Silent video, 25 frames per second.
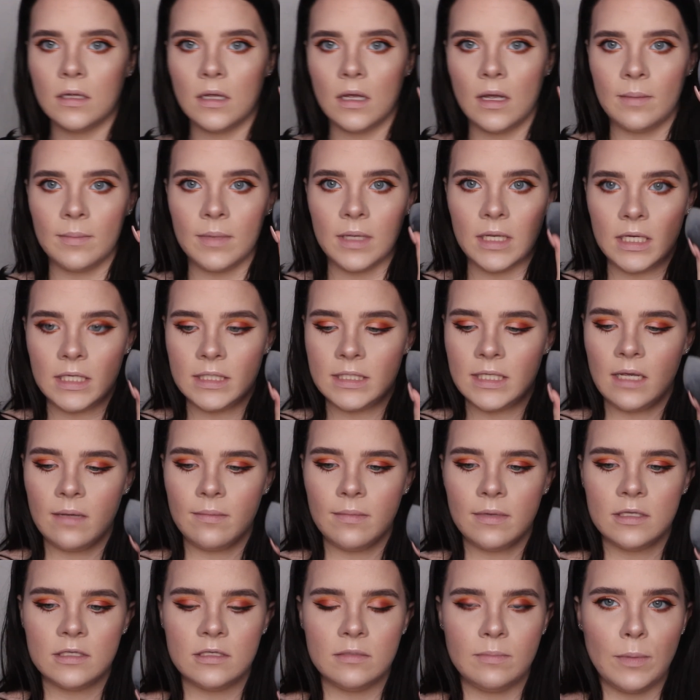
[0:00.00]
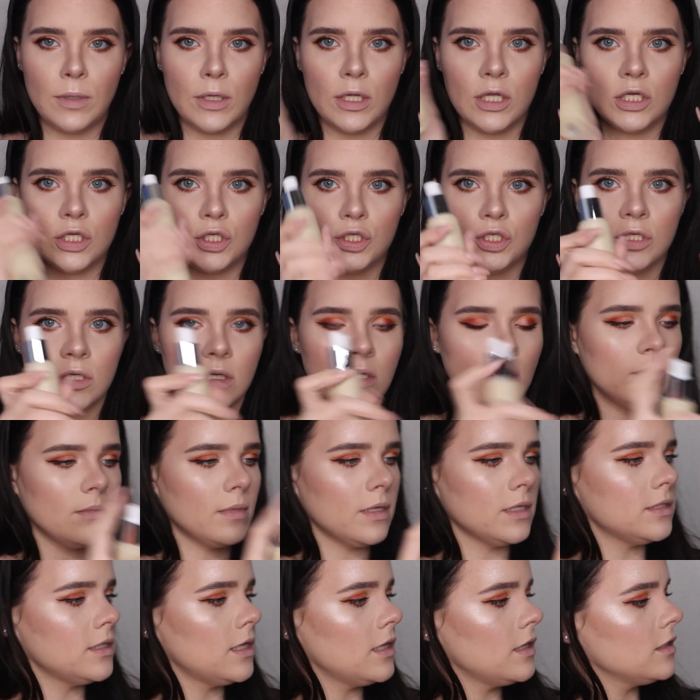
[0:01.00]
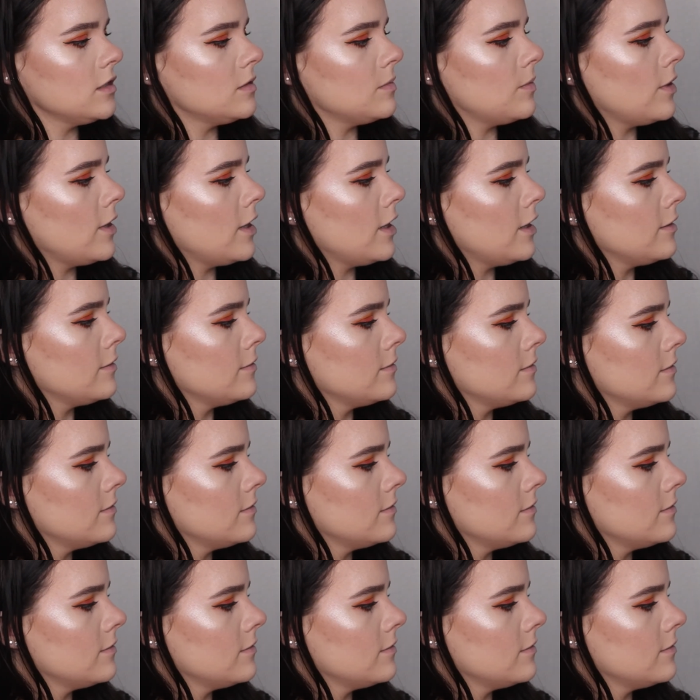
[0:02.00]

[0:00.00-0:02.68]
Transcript: I'm gonna take my sponge and my setting spray.